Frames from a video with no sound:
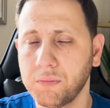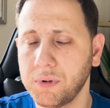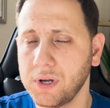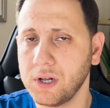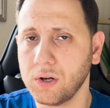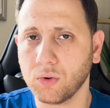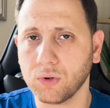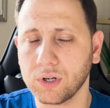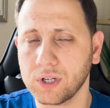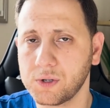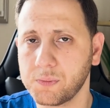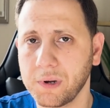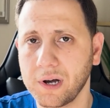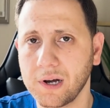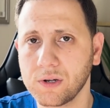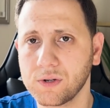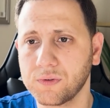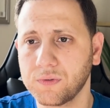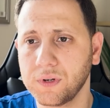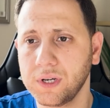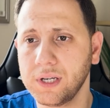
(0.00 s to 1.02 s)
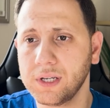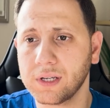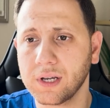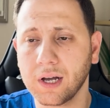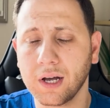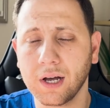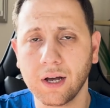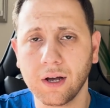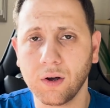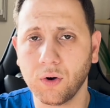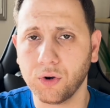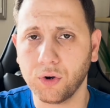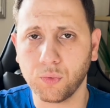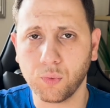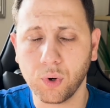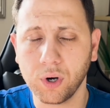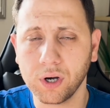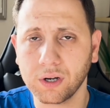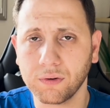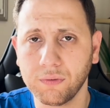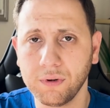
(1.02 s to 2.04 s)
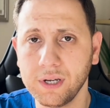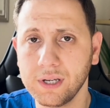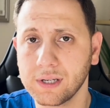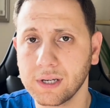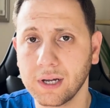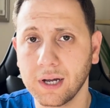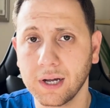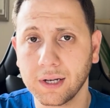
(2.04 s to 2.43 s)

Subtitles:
being on a spouse visa, on a work visa,